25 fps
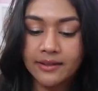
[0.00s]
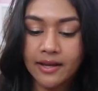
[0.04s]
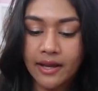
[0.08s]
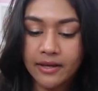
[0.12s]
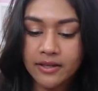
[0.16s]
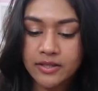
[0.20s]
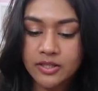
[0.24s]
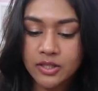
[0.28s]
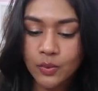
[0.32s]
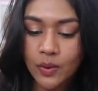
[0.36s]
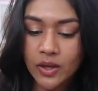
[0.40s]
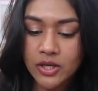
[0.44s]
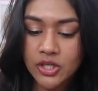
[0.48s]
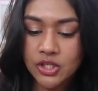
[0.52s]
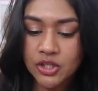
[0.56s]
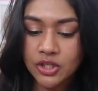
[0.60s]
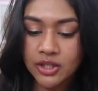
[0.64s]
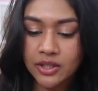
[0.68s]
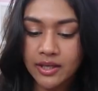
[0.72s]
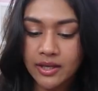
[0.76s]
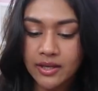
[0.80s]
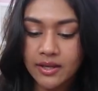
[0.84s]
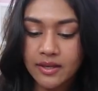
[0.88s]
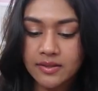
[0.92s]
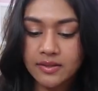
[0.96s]
next
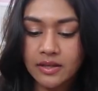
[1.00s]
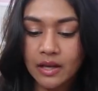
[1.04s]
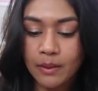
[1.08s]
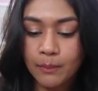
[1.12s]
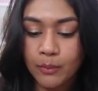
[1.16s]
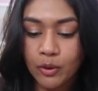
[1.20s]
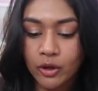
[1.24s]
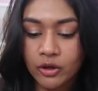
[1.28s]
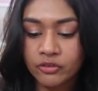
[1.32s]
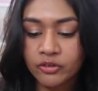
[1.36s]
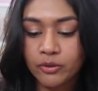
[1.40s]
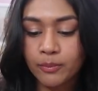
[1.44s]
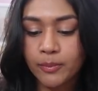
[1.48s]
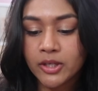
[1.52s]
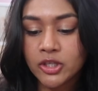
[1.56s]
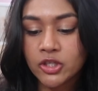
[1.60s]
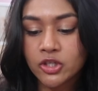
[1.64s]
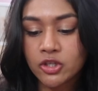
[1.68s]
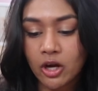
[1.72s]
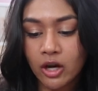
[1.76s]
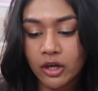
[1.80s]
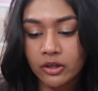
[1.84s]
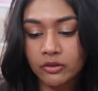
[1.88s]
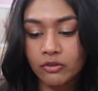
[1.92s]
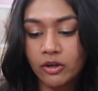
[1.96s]
question is a book from a
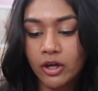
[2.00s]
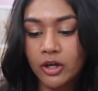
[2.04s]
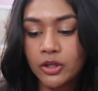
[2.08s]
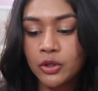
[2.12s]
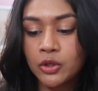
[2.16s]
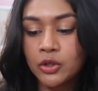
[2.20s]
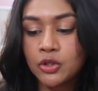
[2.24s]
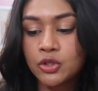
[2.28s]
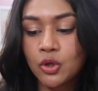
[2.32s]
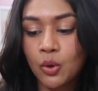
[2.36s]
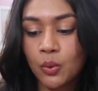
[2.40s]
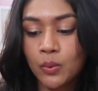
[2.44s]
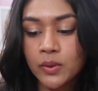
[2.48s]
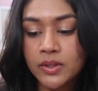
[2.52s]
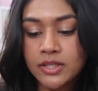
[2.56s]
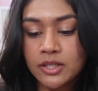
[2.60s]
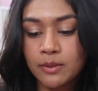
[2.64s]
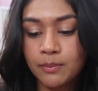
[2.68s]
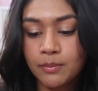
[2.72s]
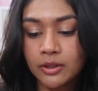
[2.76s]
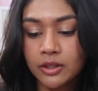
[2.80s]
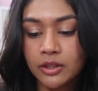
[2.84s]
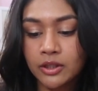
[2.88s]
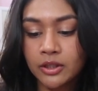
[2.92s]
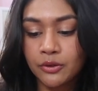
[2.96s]
genre you don't
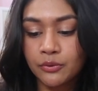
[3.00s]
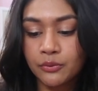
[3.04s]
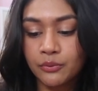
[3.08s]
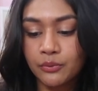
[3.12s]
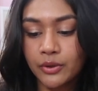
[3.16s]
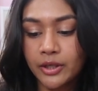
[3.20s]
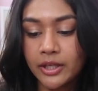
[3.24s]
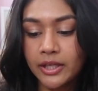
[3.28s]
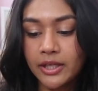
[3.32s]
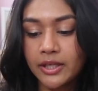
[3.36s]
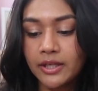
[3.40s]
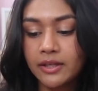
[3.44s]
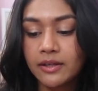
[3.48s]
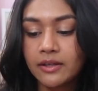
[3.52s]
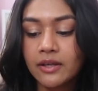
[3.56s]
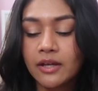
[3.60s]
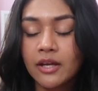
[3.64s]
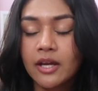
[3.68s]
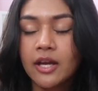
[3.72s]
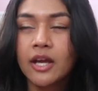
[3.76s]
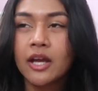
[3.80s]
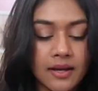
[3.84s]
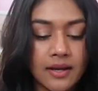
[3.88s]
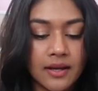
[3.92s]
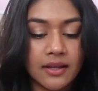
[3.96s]
typically read.
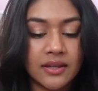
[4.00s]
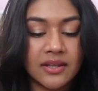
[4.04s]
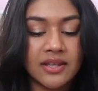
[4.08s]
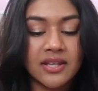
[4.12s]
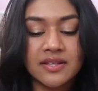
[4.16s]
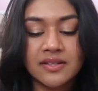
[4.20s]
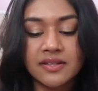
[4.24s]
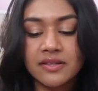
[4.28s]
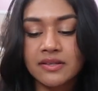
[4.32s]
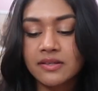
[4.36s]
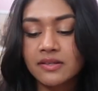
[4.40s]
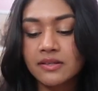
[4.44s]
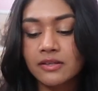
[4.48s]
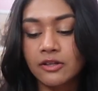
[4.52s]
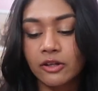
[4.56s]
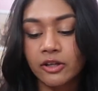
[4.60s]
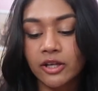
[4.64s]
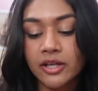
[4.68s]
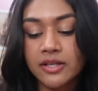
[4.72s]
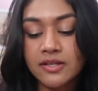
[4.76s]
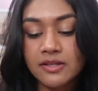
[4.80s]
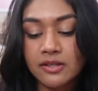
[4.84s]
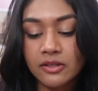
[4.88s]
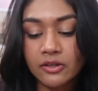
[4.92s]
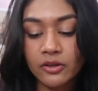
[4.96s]
This is still
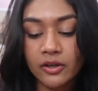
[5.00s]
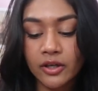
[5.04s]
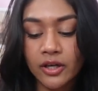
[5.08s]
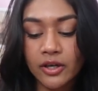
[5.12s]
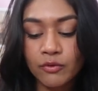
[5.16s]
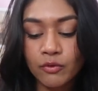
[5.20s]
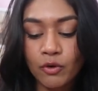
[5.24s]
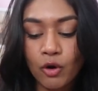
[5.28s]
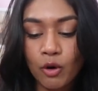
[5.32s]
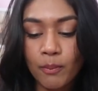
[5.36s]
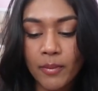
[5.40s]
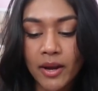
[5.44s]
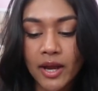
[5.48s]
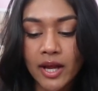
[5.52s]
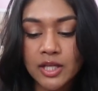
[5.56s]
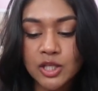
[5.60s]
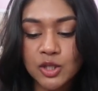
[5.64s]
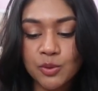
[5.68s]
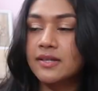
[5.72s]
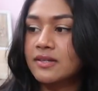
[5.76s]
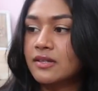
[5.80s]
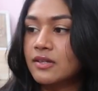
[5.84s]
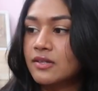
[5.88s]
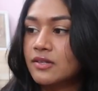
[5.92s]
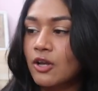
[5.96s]
considered a
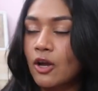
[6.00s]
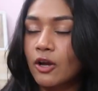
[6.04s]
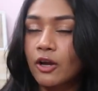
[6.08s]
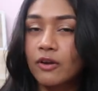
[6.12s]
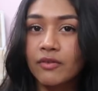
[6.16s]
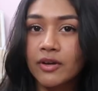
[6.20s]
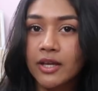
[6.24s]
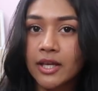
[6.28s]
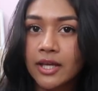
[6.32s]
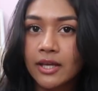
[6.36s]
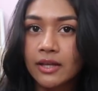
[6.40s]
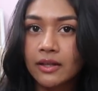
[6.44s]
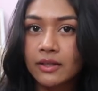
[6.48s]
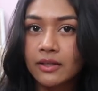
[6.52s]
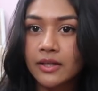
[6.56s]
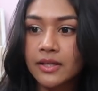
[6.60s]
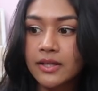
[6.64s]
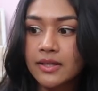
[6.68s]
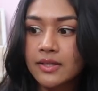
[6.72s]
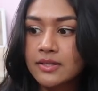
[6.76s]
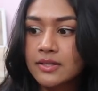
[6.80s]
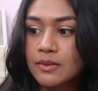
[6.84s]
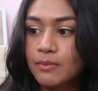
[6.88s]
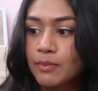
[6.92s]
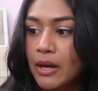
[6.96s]
romance. It's The Song of
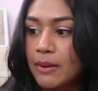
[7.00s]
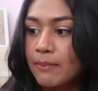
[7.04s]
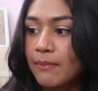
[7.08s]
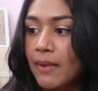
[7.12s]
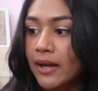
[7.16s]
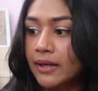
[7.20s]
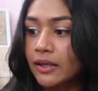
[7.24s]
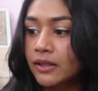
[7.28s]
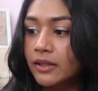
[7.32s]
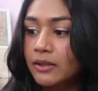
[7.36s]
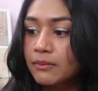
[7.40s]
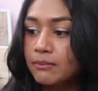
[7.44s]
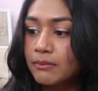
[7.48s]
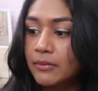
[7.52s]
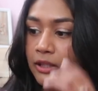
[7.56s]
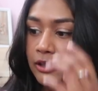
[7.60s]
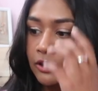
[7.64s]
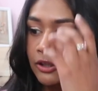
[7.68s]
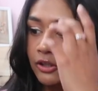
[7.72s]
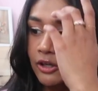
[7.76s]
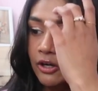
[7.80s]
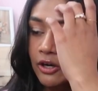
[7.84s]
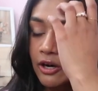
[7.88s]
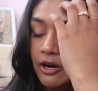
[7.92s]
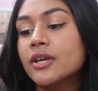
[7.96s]
Achilles by Madeline
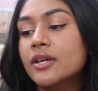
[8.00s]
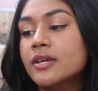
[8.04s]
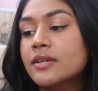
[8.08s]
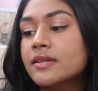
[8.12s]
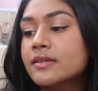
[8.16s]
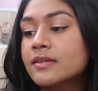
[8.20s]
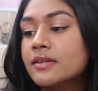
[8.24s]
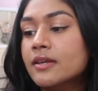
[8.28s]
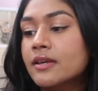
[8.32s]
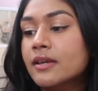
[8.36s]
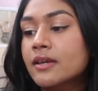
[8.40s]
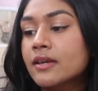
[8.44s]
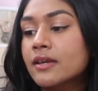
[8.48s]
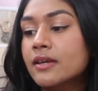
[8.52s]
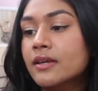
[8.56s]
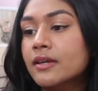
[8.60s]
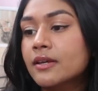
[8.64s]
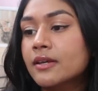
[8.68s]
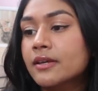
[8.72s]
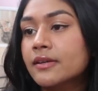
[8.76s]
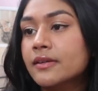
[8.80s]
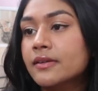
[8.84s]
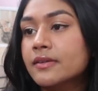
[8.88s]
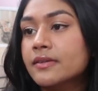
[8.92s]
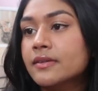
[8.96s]
Miller. This
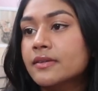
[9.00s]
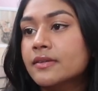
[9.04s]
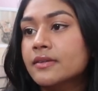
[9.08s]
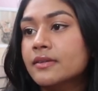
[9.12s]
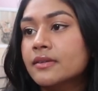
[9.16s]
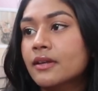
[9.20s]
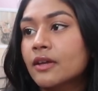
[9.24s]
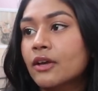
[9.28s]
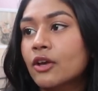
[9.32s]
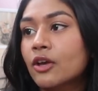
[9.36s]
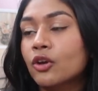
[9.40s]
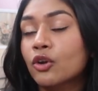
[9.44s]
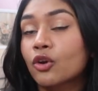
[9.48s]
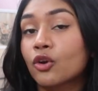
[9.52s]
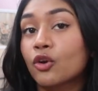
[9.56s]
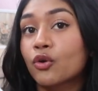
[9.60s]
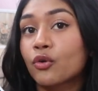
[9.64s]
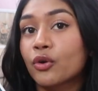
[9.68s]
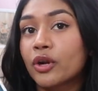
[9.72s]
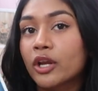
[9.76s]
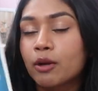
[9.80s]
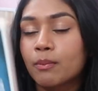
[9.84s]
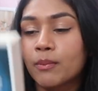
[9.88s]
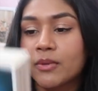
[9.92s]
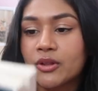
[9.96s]
is
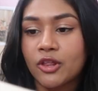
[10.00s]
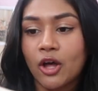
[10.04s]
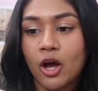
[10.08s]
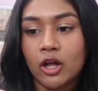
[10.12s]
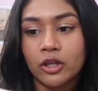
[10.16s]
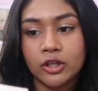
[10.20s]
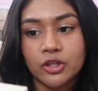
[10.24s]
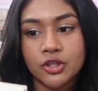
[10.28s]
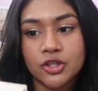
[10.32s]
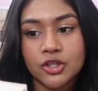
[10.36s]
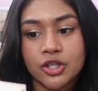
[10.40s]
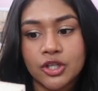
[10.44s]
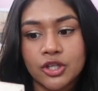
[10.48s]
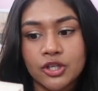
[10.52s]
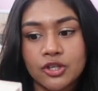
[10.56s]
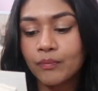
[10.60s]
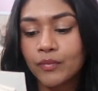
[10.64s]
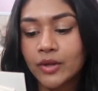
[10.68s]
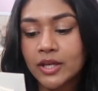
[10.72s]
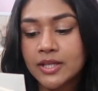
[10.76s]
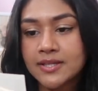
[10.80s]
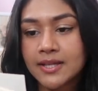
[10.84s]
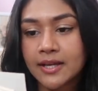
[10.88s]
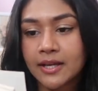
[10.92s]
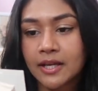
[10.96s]
Greek mythology.
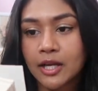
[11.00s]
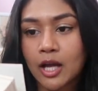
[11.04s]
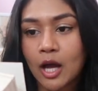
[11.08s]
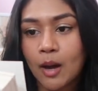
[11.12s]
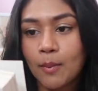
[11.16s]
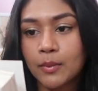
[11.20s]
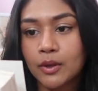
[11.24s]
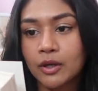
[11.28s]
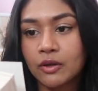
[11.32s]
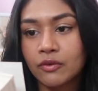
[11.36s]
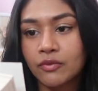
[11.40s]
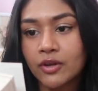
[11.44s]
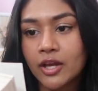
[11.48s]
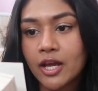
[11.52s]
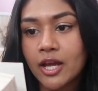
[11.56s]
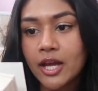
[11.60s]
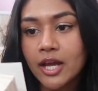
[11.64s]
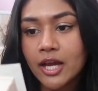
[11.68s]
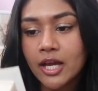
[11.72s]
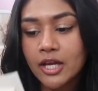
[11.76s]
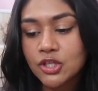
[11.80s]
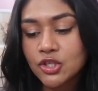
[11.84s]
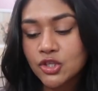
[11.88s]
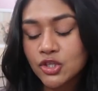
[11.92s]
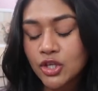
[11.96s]
It's like a coming of
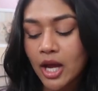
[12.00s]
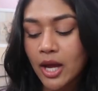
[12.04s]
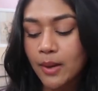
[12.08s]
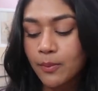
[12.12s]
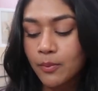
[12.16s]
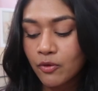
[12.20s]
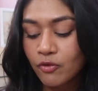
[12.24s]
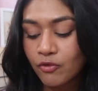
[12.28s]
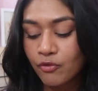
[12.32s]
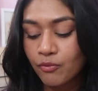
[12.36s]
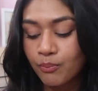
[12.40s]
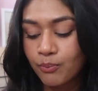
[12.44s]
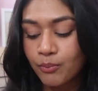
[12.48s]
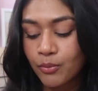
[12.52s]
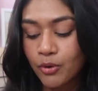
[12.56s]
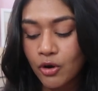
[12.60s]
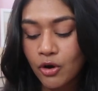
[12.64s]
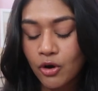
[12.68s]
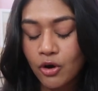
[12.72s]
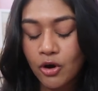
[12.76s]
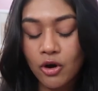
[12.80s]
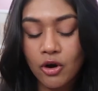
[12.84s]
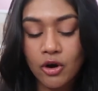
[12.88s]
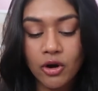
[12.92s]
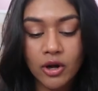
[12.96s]
age type of
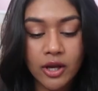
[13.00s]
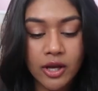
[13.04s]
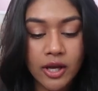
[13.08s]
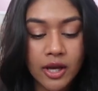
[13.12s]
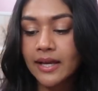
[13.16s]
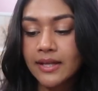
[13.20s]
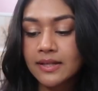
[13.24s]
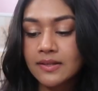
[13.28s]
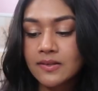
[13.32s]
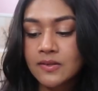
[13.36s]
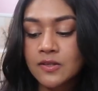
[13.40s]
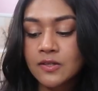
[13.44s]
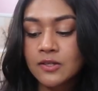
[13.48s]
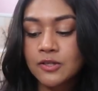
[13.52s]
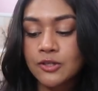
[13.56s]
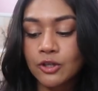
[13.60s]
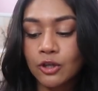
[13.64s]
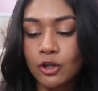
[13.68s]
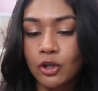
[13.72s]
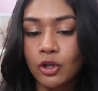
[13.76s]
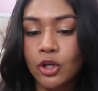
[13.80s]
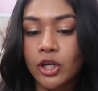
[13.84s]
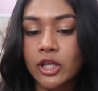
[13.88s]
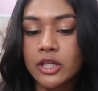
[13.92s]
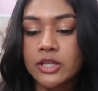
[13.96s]
book. It's
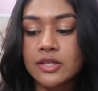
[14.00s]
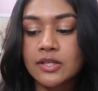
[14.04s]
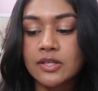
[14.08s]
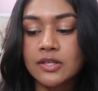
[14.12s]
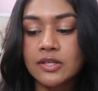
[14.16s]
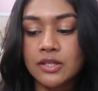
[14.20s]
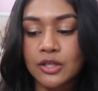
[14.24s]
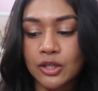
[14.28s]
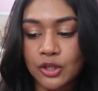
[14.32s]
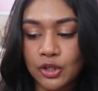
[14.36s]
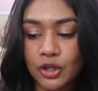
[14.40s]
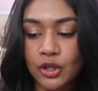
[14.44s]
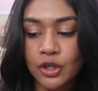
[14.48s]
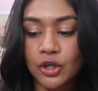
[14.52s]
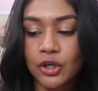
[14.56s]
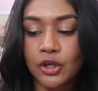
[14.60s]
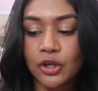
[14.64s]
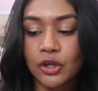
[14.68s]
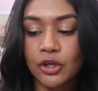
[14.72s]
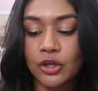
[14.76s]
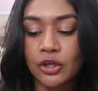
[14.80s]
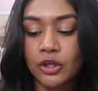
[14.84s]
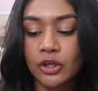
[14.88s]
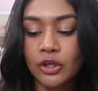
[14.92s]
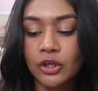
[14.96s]
still
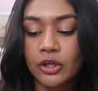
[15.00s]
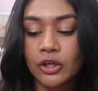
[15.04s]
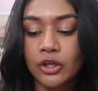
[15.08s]
considered